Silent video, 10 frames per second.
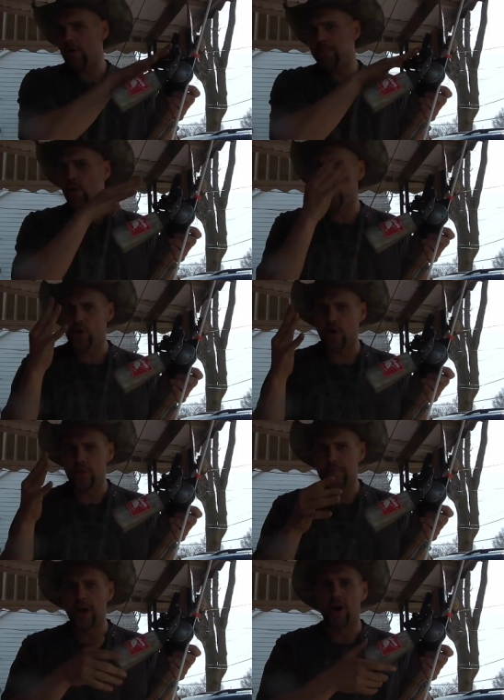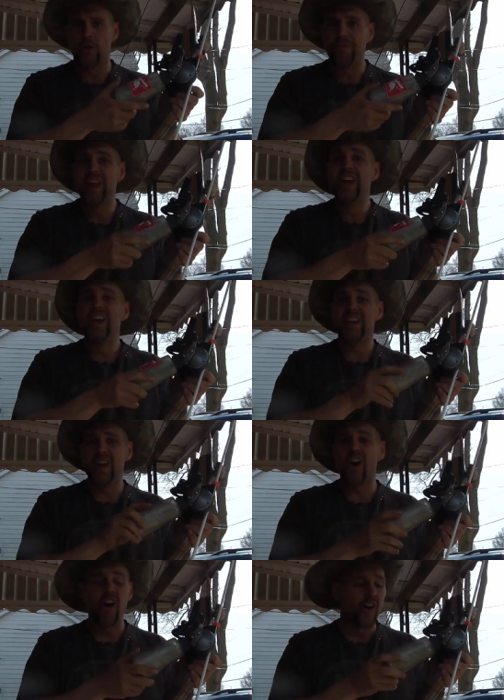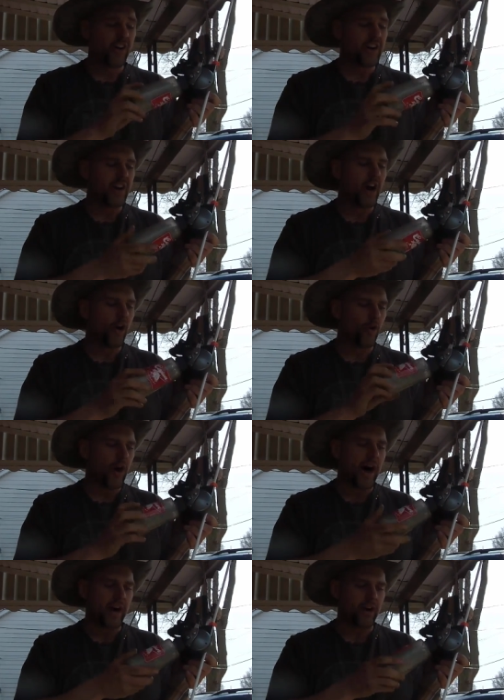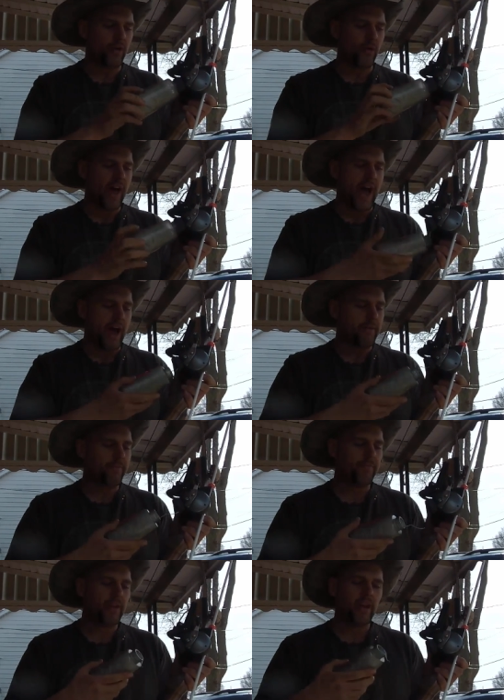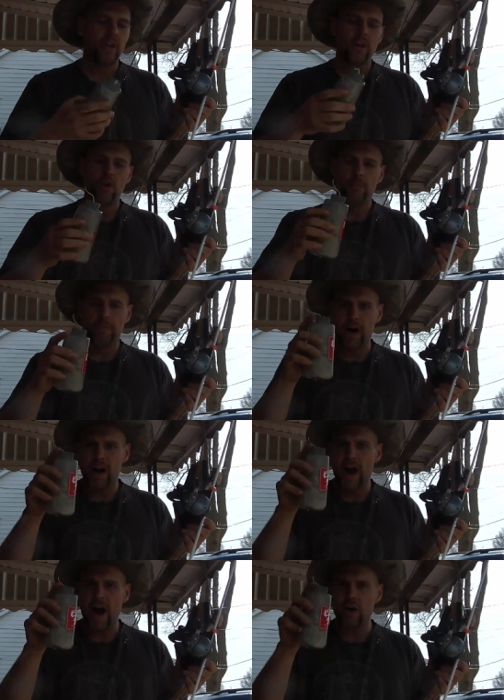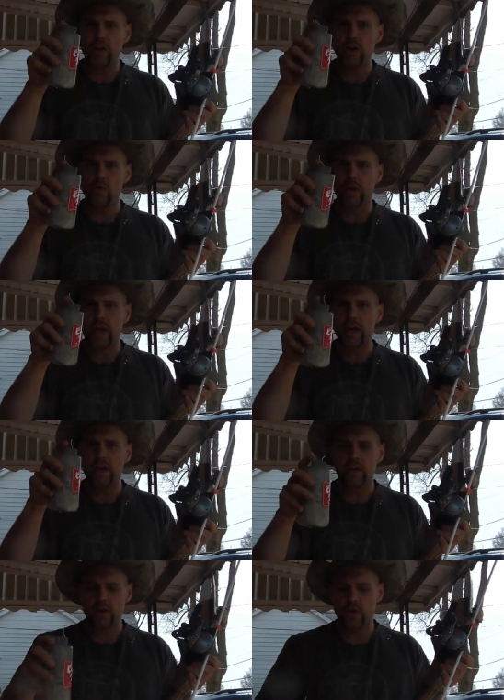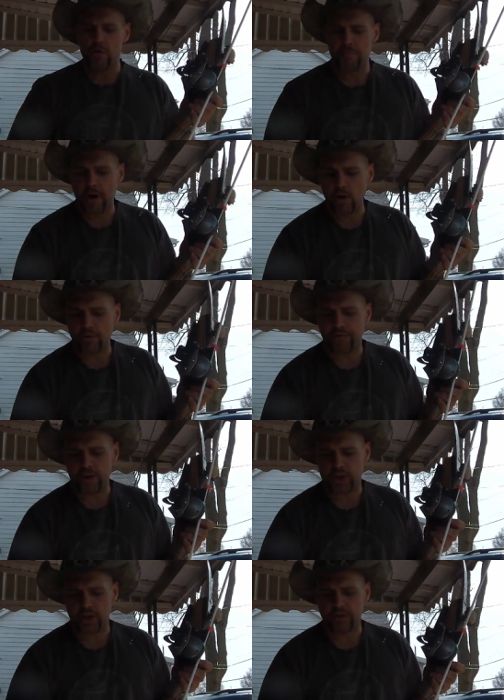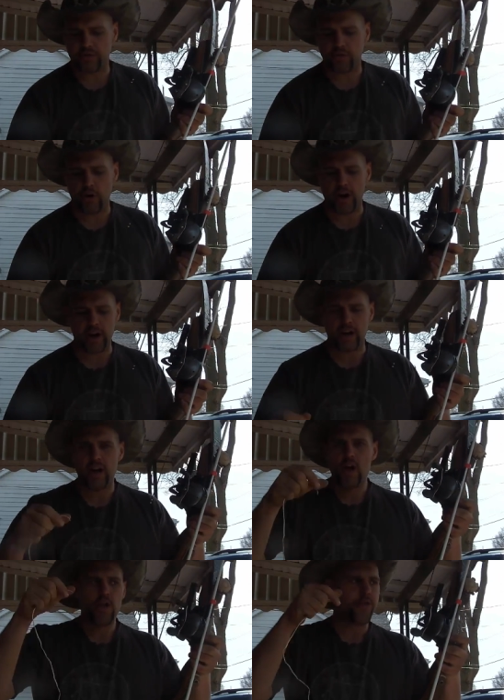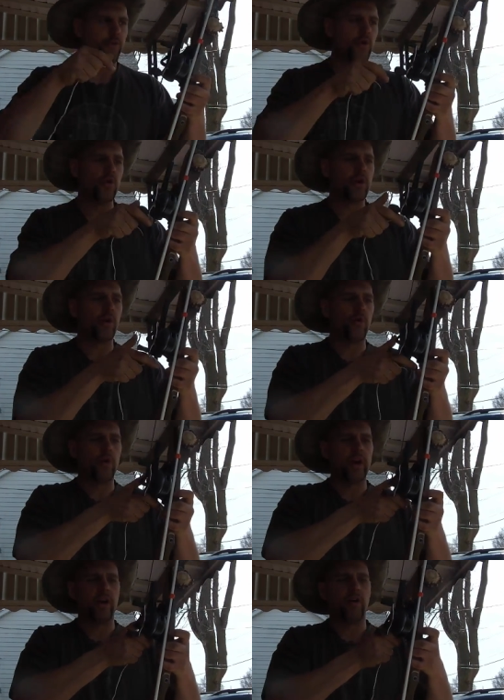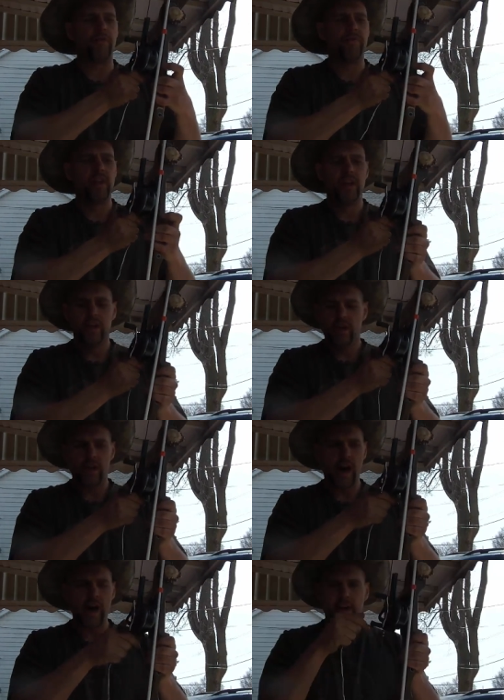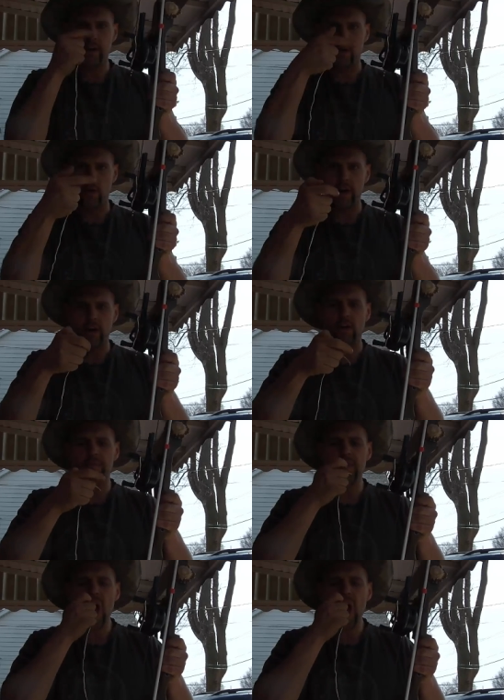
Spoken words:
to put it on the boat. You already know how to do that. But how do you get your bow fishing string through your reel? Cock your reel,